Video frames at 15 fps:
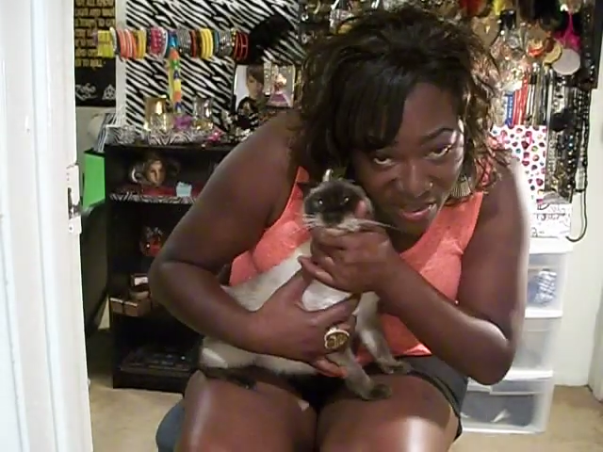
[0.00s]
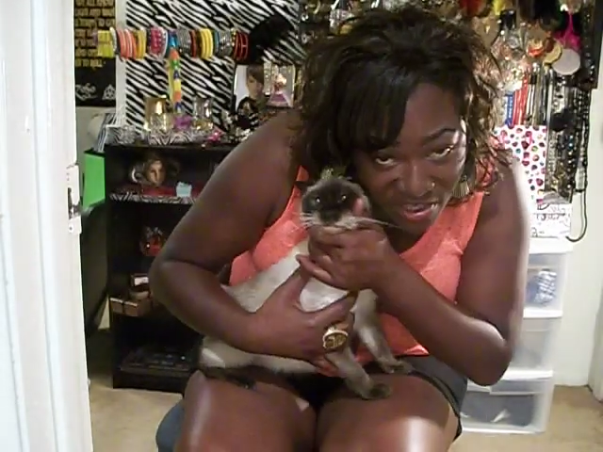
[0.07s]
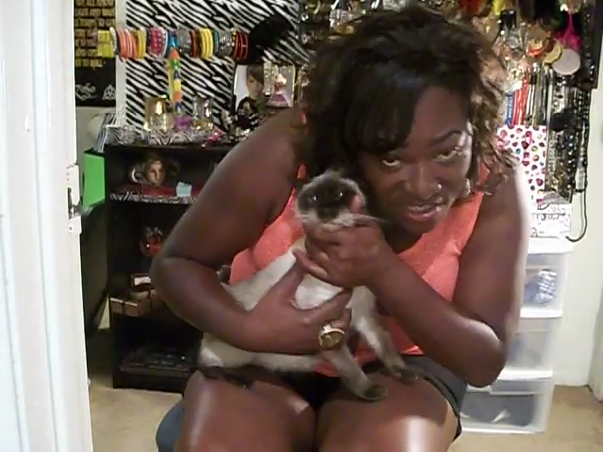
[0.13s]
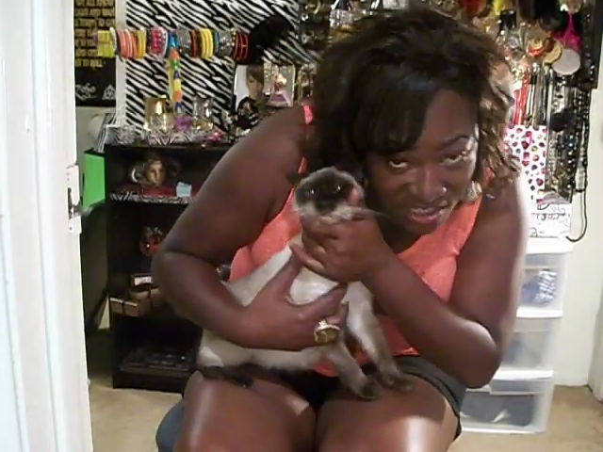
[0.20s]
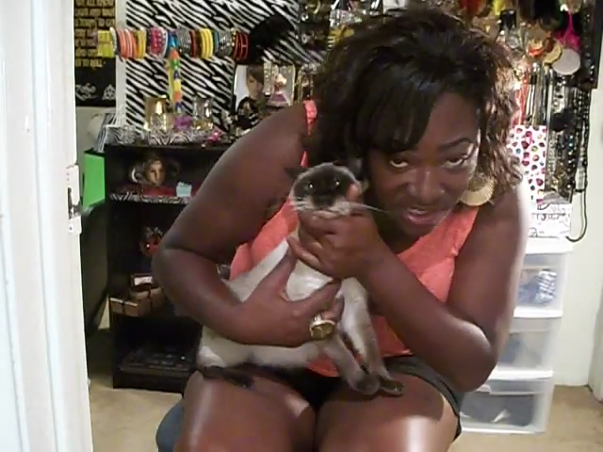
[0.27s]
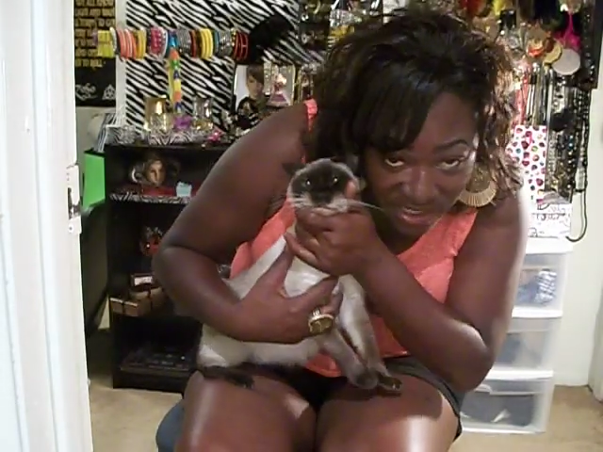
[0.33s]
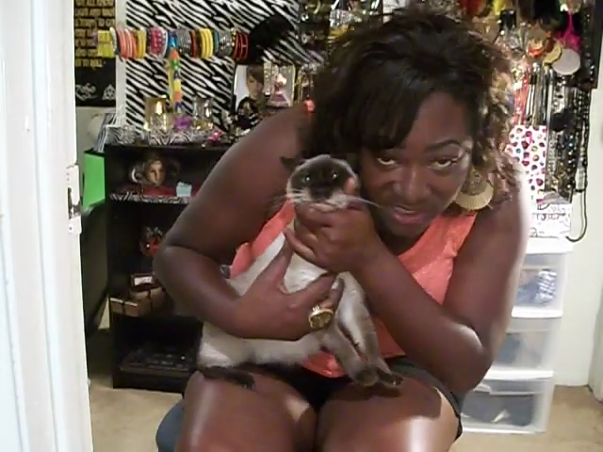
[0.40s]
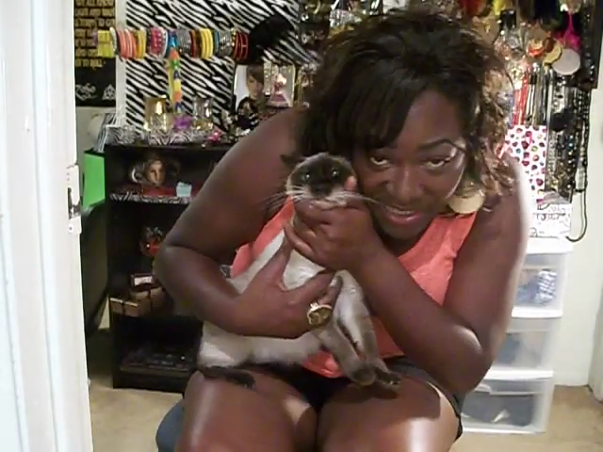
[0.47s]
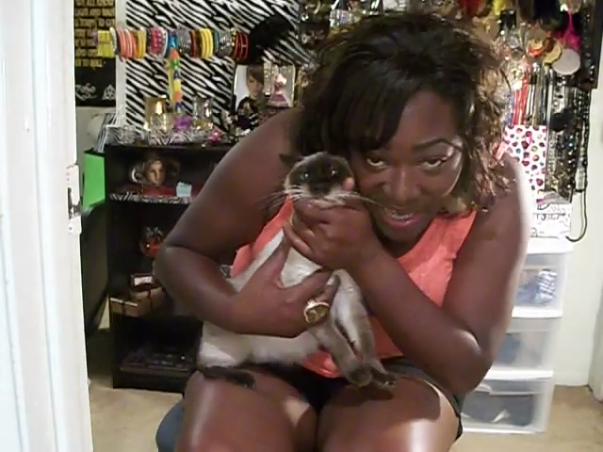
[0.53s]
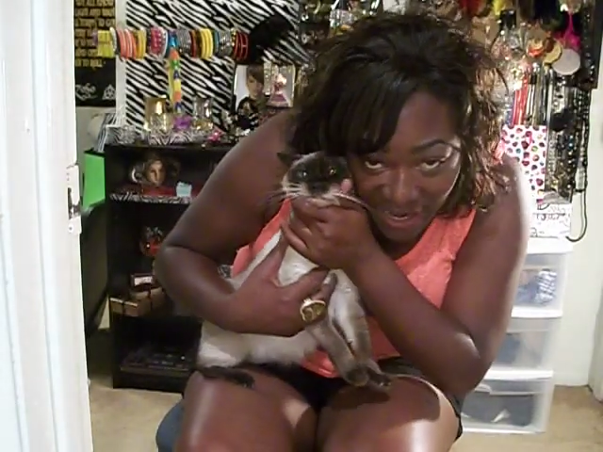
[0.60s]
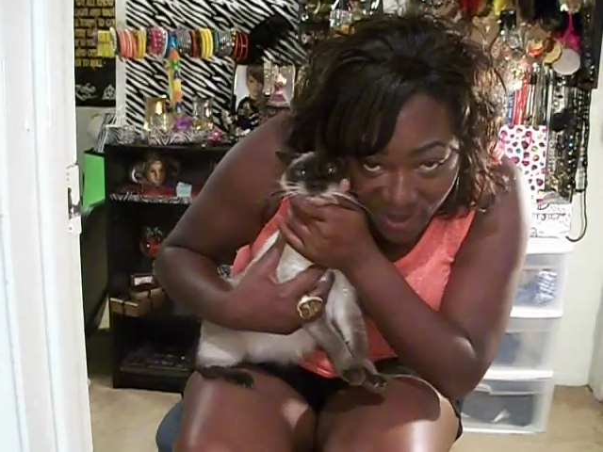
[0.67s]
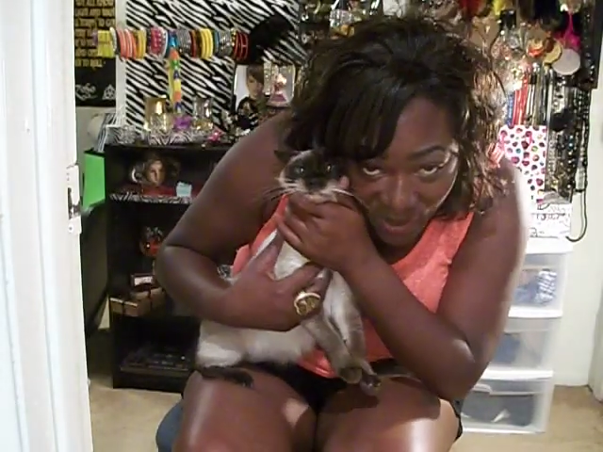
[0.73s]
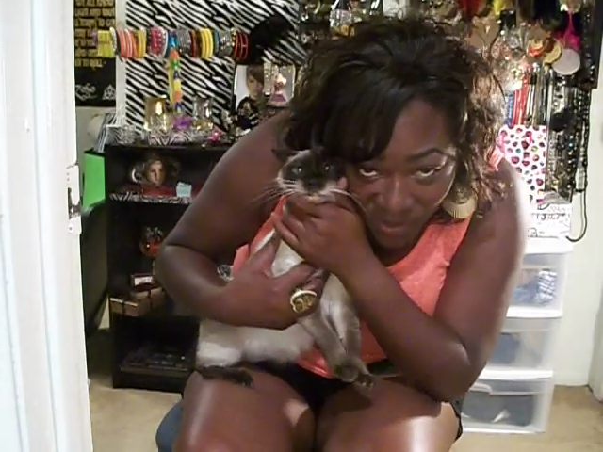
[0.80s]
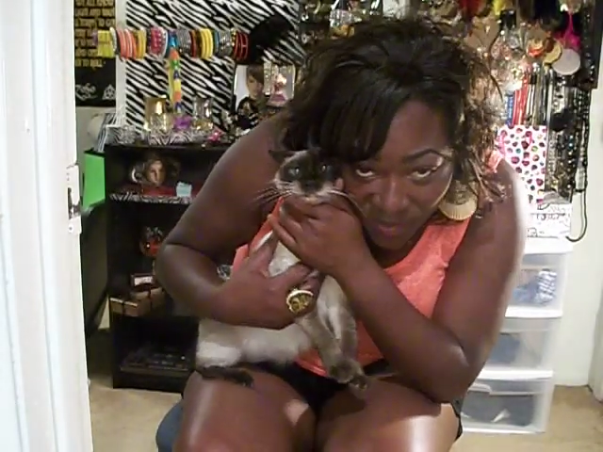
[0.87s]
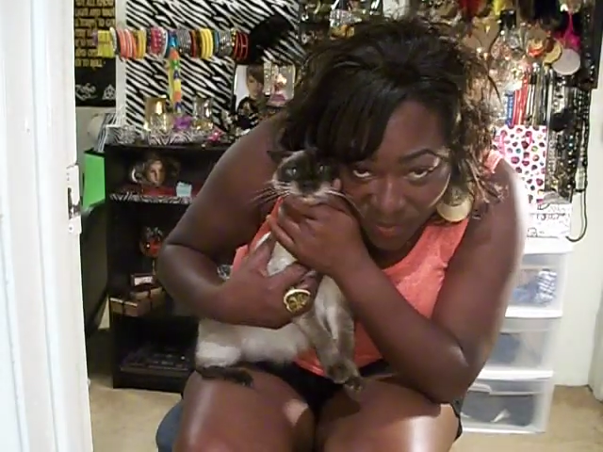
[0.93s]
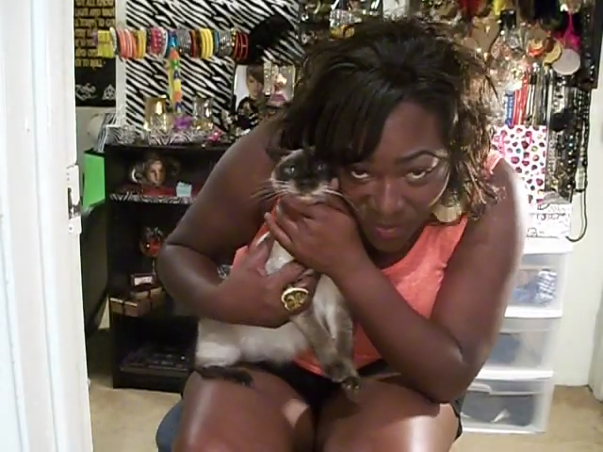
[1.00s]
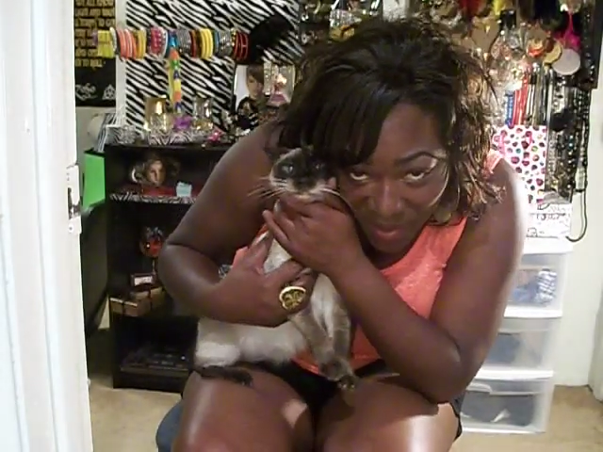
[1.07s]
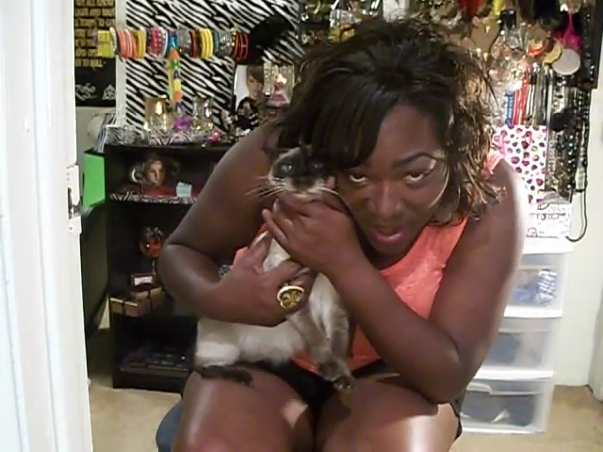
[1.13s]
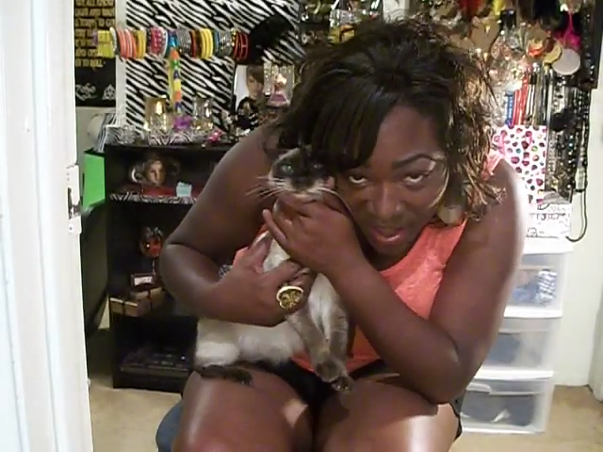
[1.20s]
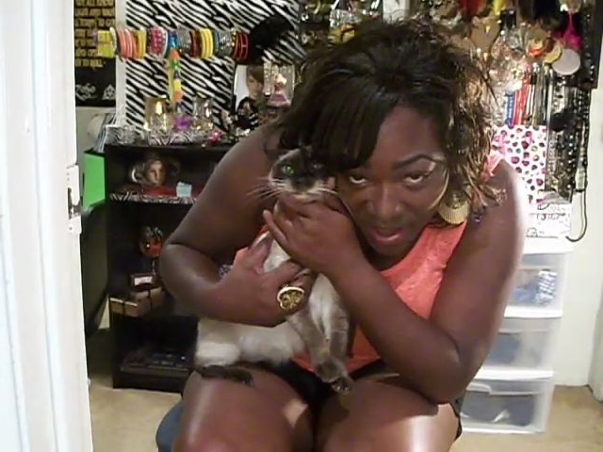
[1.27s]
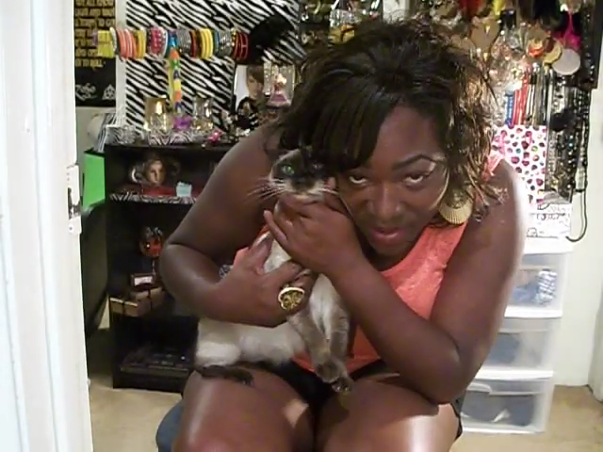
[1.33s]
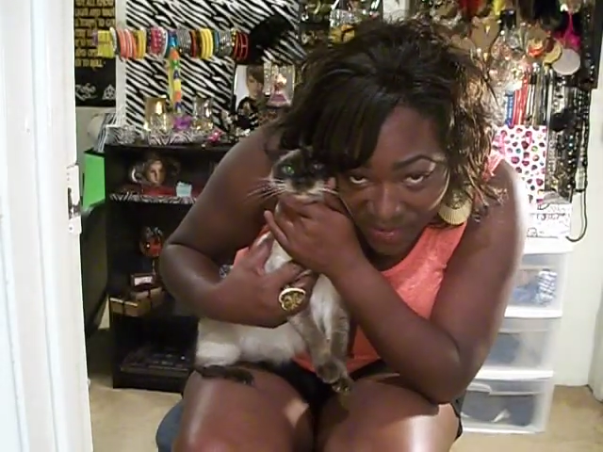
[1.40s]
much she looks like her
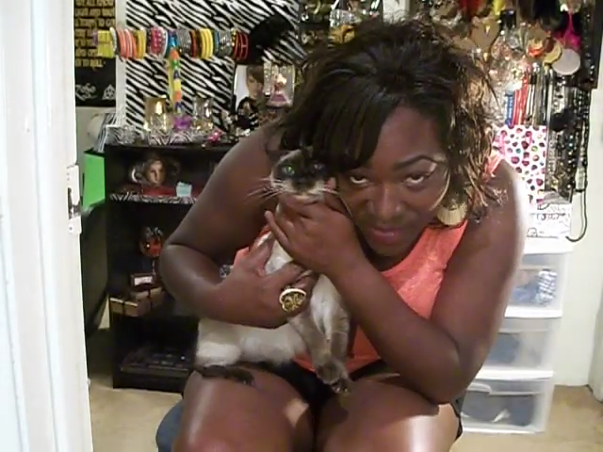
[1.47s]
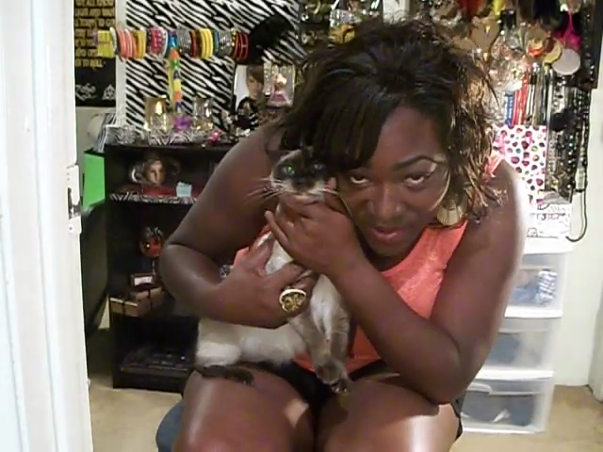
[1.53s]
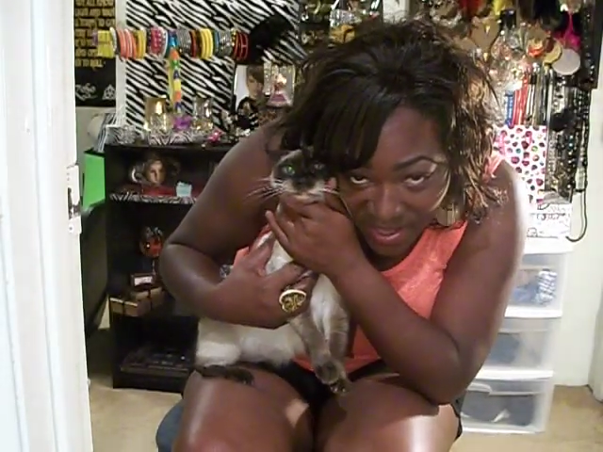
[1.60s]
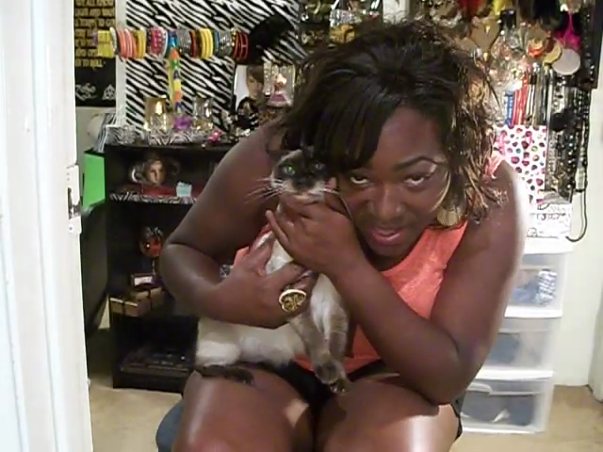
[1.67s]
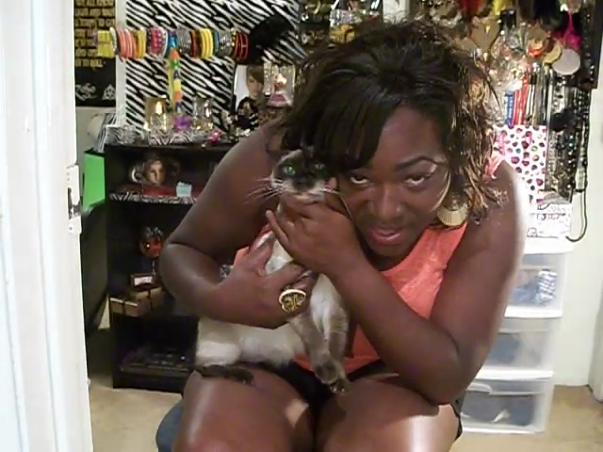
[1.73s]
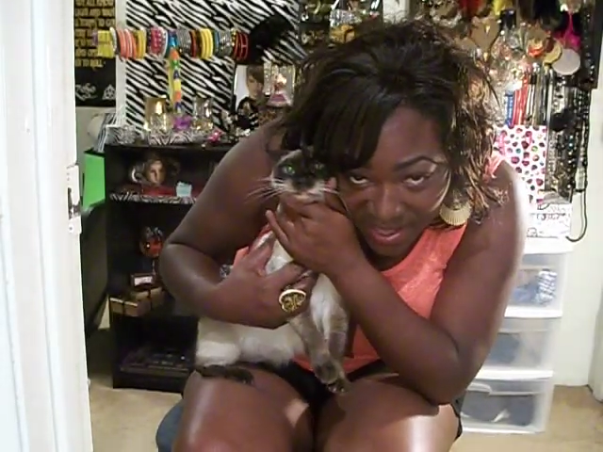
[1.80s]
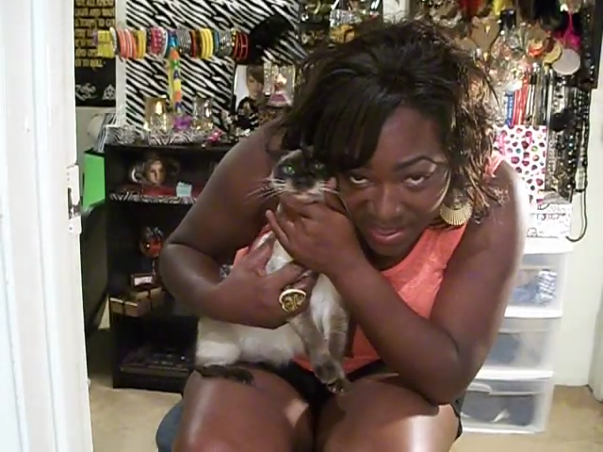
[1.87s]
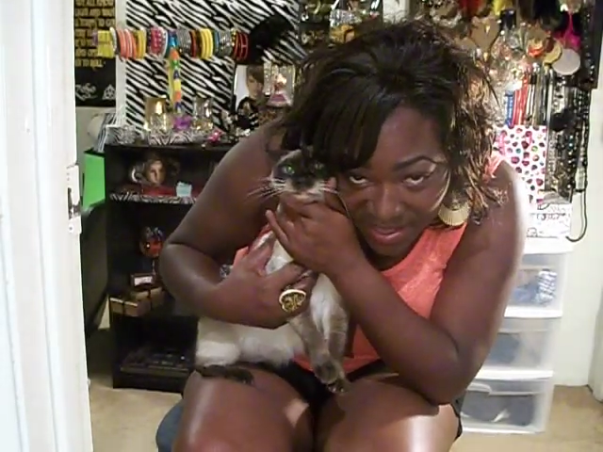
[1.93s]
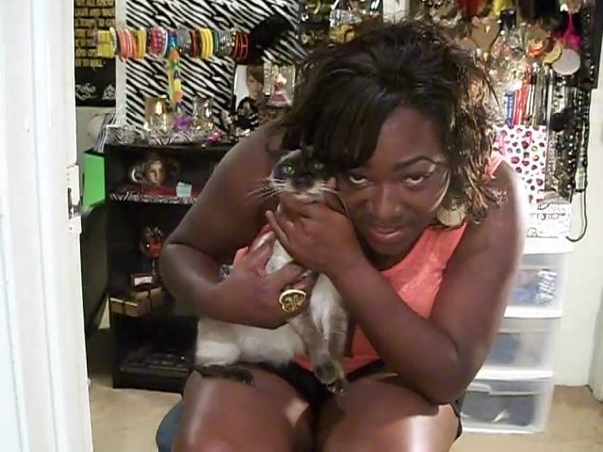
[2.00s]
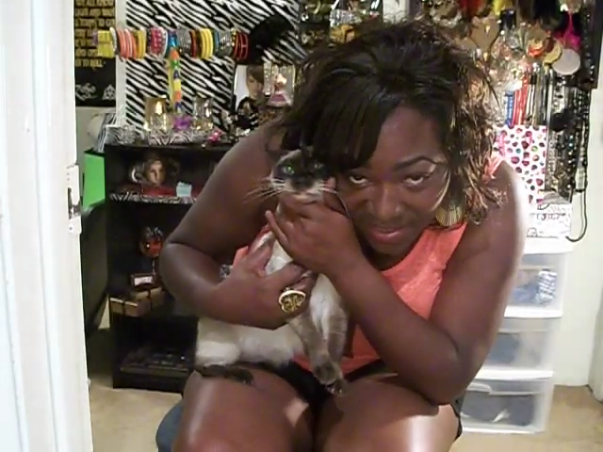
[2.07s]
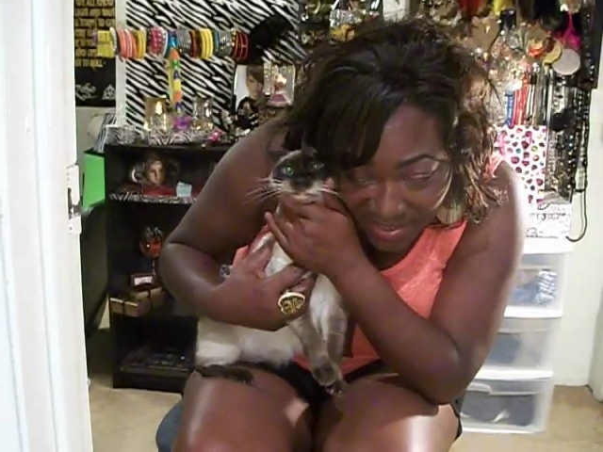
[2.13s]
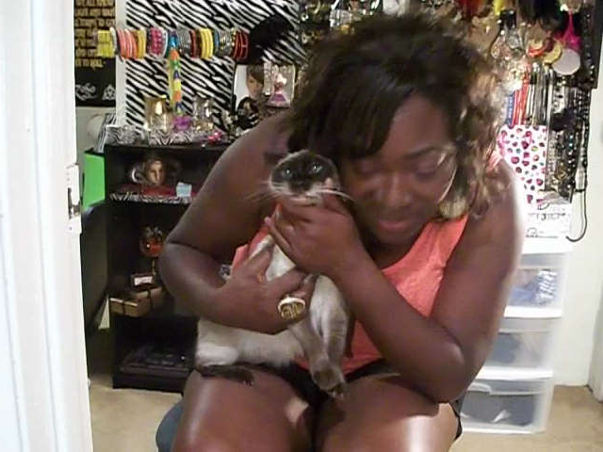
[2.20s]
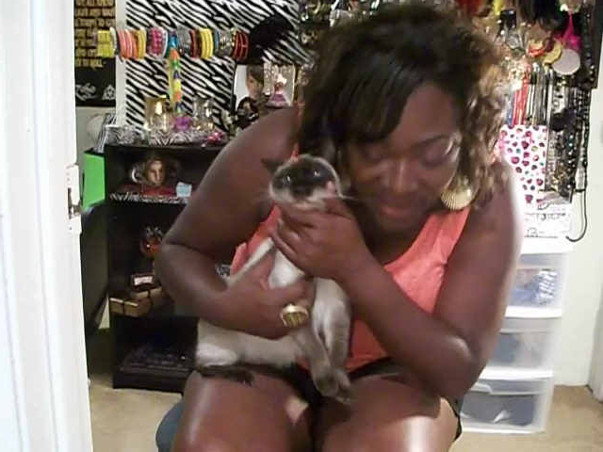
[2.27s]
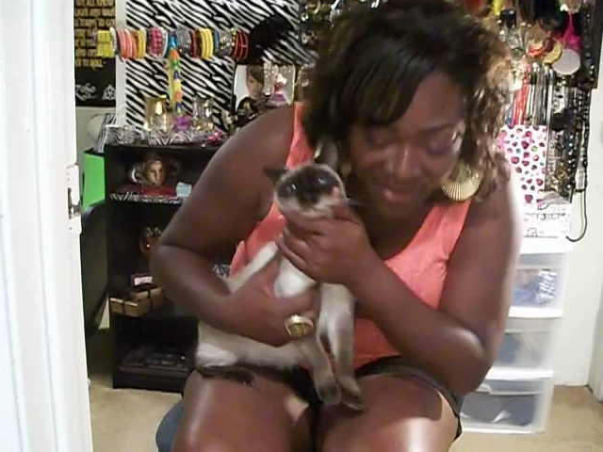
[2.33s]
mama.